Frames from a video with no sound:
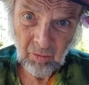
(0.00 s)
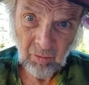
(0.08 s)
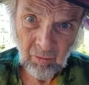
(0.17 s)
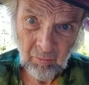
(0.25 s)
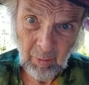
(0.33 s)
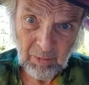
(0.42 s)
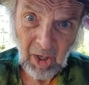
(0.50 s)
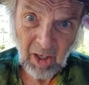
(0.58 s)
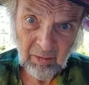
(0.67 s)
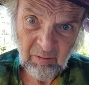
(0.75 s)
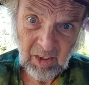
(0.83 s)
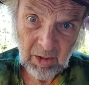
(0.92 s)
from
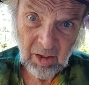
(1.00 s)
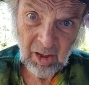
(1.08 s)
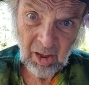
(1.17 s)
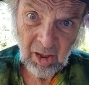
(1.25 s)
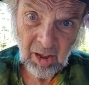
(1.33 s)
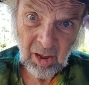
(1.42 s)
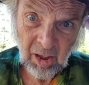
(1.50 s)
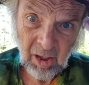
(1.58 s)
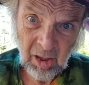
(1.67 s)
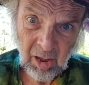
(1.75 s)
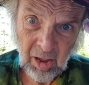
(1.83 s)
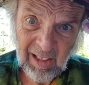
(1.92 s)
Ghazni
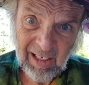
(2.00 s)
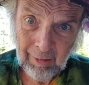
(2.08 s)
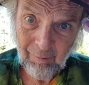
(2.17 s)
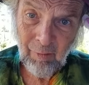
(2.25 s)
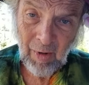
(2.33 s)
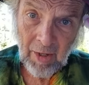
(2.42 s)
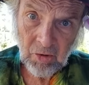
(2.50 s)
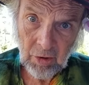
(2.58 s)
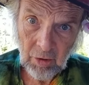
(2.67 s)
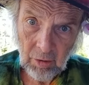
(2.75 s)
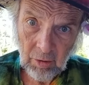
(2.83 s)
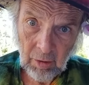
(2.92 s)

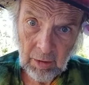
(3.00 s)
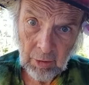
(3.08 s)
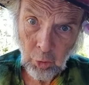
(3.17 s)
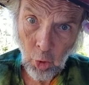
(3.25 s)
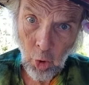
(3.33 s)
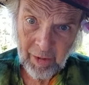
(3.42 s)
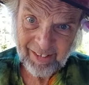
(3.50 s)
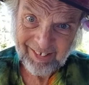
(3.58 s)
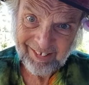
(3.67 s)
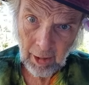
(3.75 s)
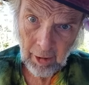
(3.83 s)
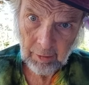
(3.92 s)
invented in
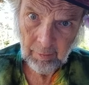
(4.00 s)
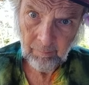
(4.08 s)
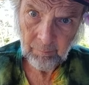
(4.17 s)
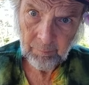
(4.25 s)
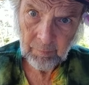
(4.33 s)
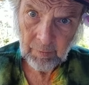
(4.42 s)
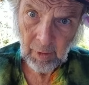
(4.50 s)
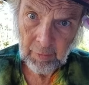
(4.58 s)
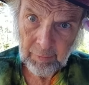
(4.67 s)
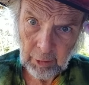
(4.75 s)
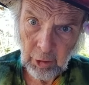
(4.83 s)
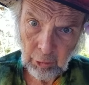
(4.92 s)
Khorasan,
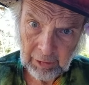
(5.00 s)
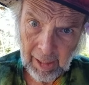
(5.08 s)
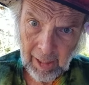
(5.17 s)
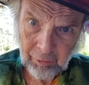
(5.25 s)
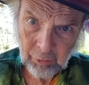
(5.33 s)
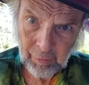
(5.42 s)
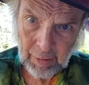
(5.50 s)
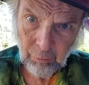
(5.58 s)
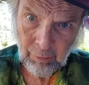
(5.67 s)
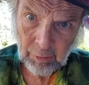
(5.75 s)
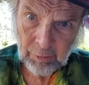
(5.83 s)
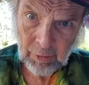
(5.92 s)
on the little castle they
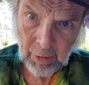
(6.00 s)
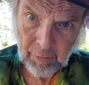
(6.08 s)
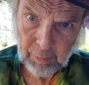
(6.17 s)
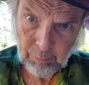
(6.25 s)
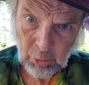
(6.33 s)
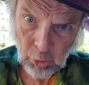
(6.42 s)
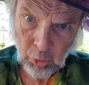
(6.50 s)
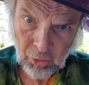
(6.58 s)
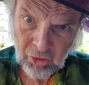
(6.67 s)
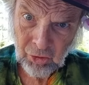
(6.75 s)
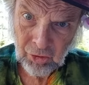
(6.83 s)
rented on the butte,